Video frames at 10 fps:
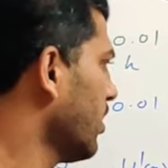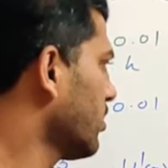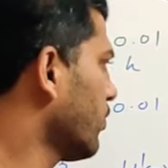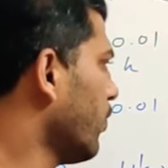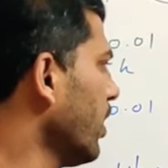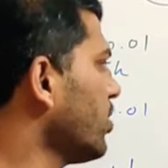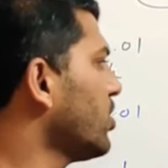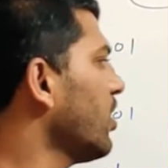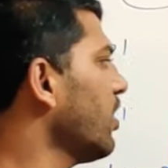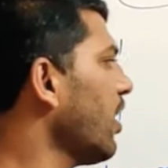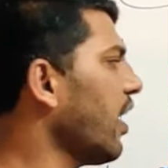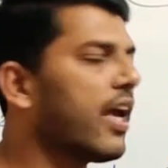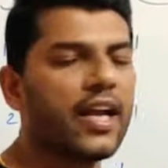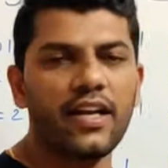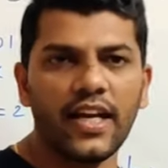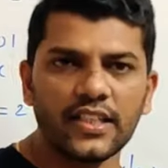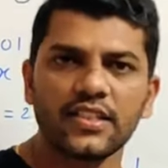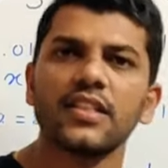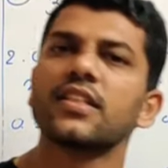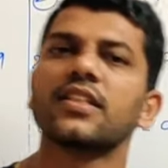the function and
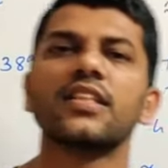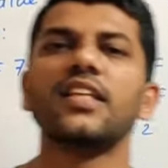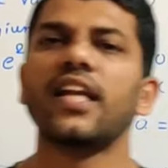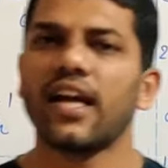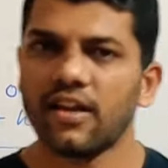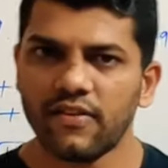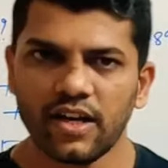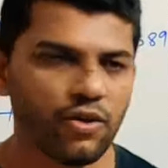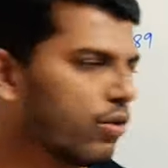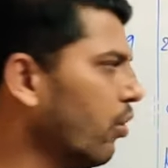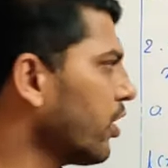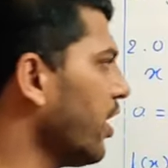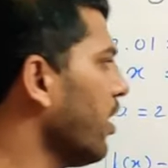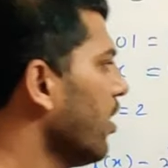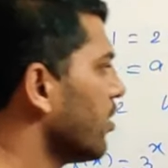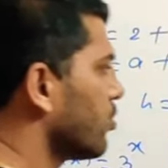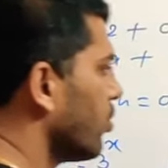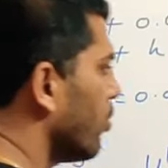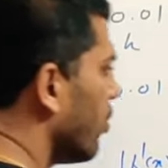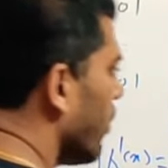its derivative. Okay,
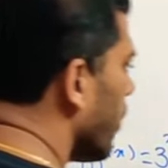so